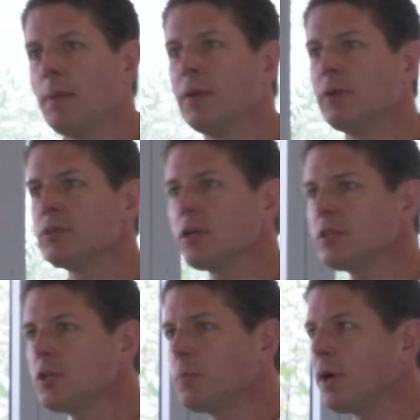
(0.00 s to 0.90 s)
But it was
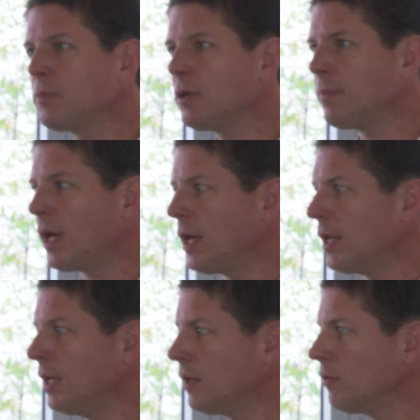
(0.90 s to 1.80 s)
also prompted by
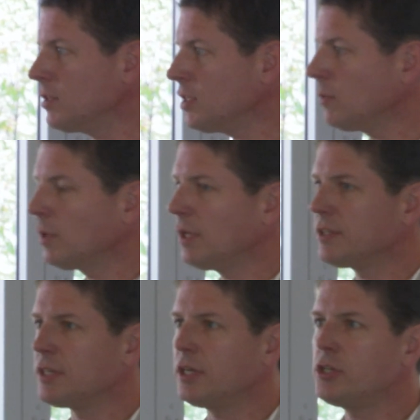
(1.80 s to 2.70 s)
an increasing
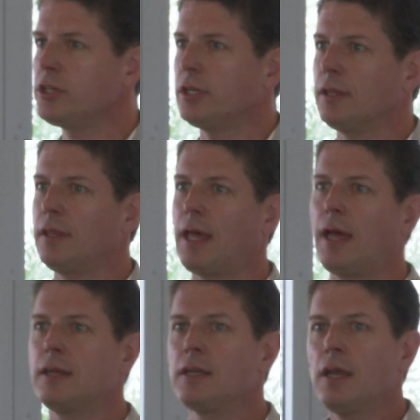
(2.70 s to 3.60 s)
realization
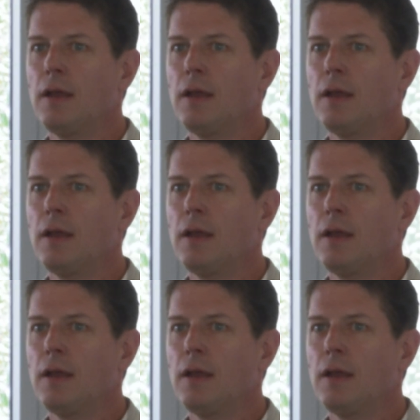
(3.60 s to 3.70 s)
that